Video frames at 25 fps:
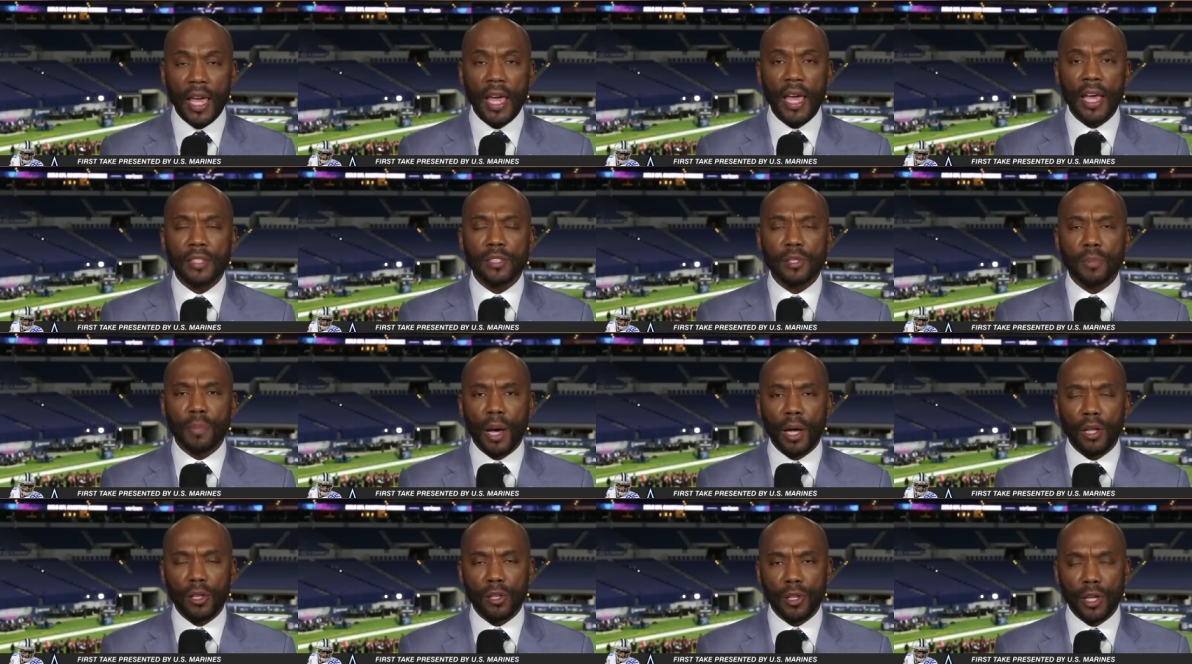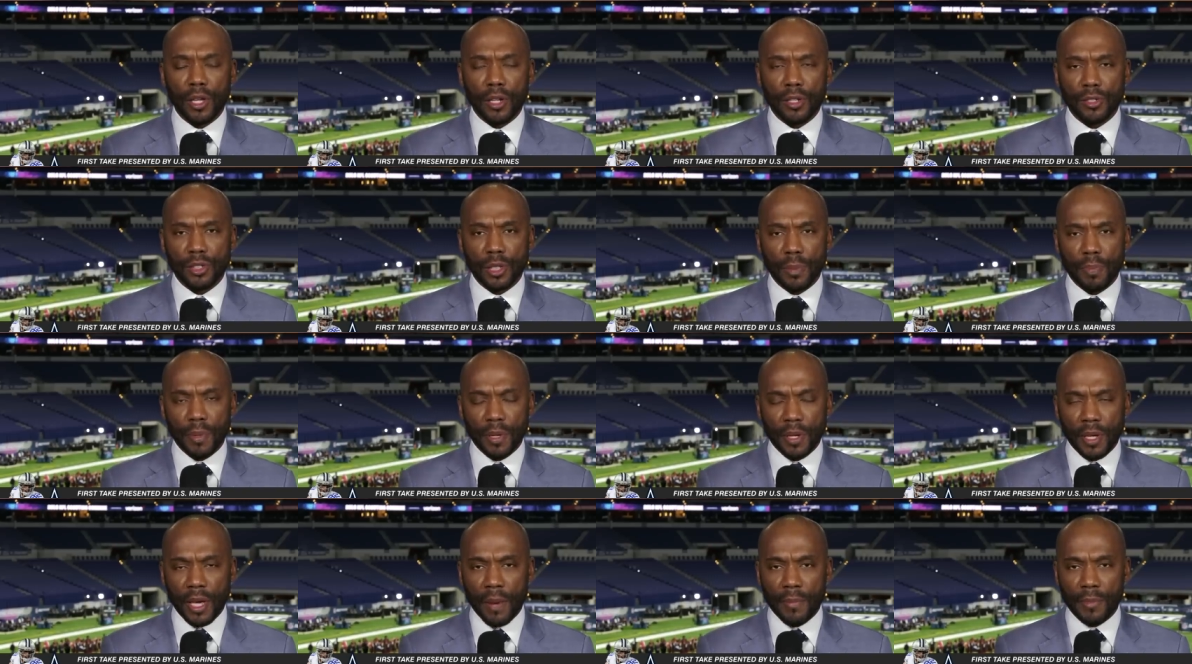It's about
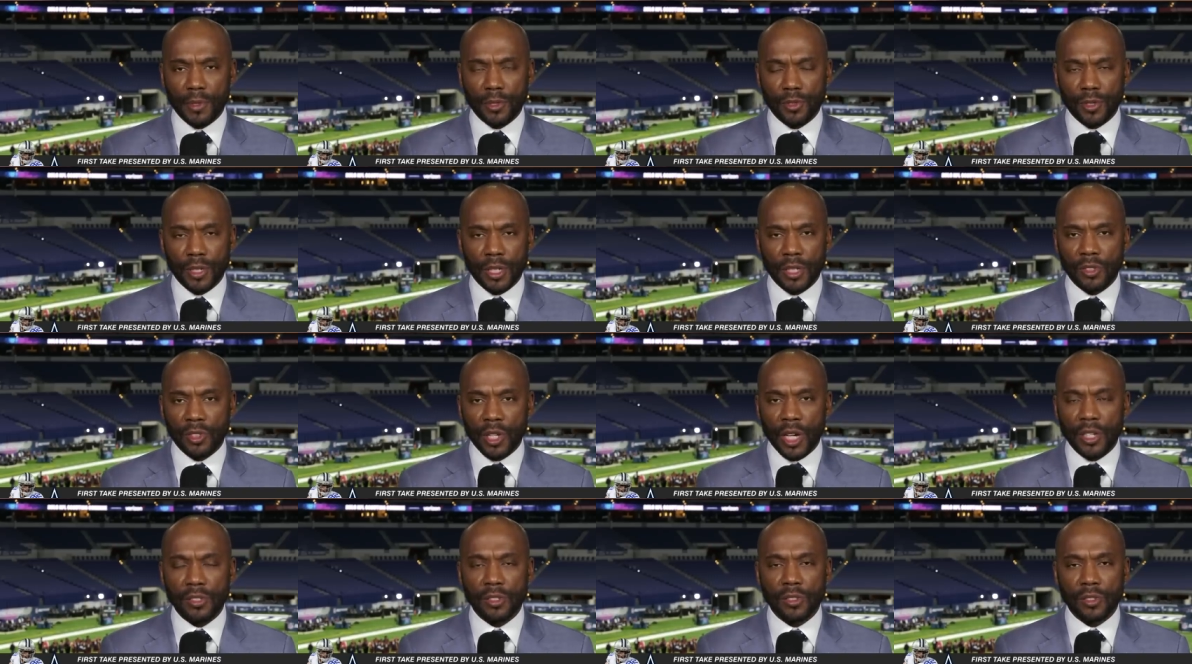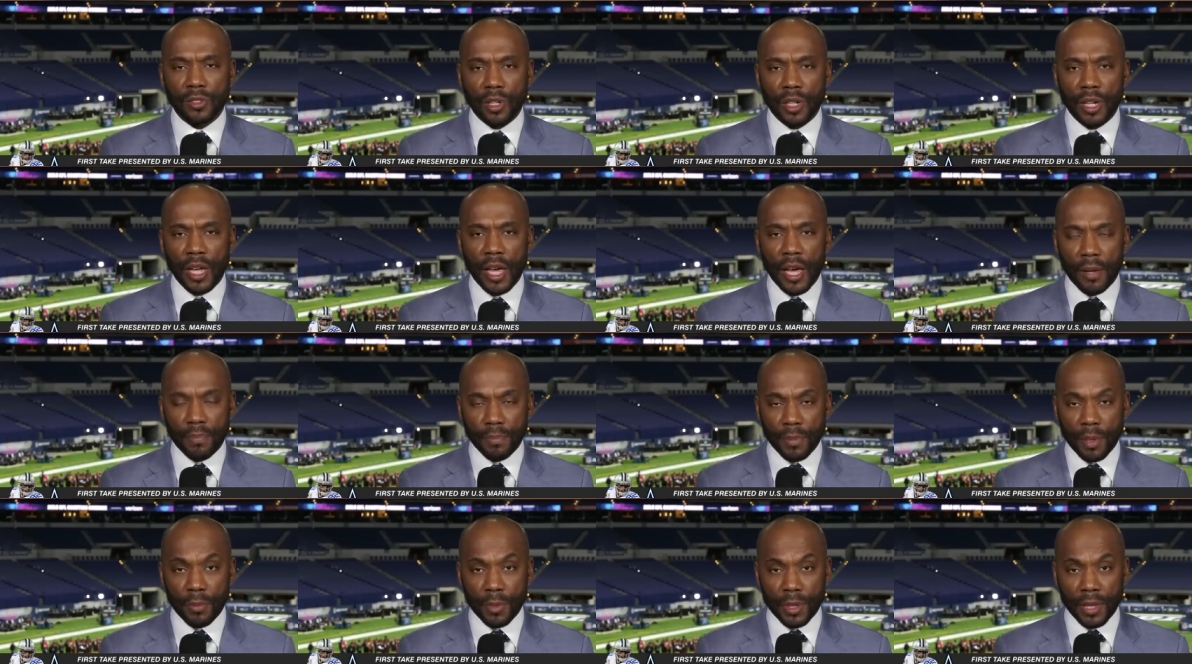leadership and chemistry, and Jason's going to
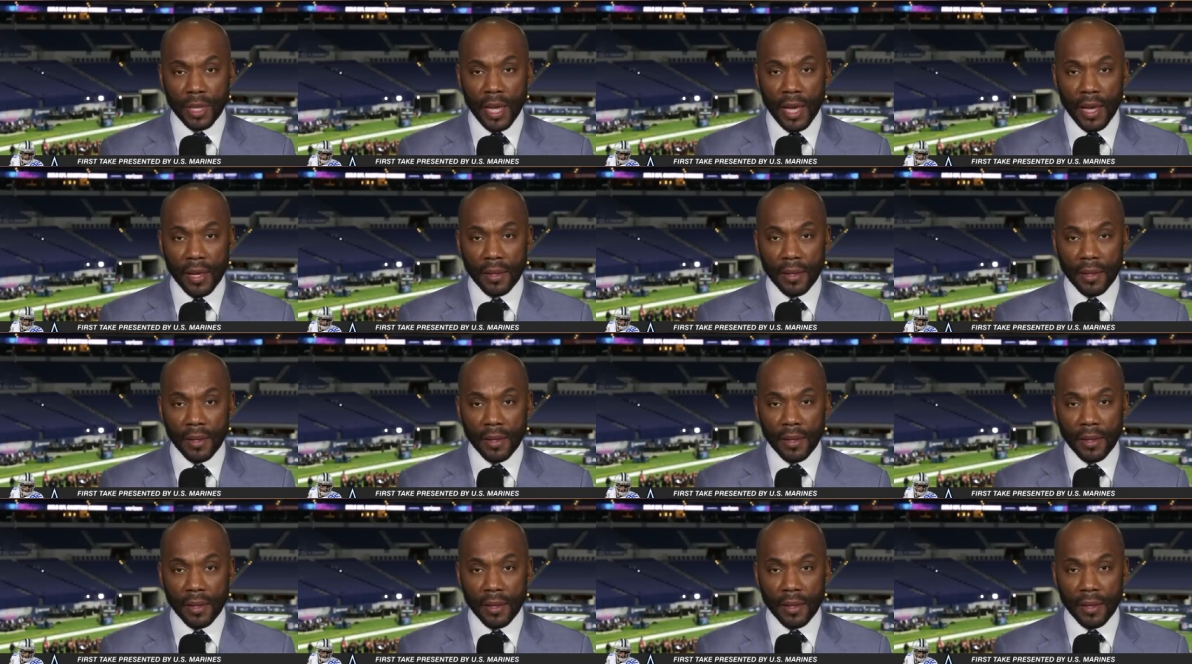help them with that.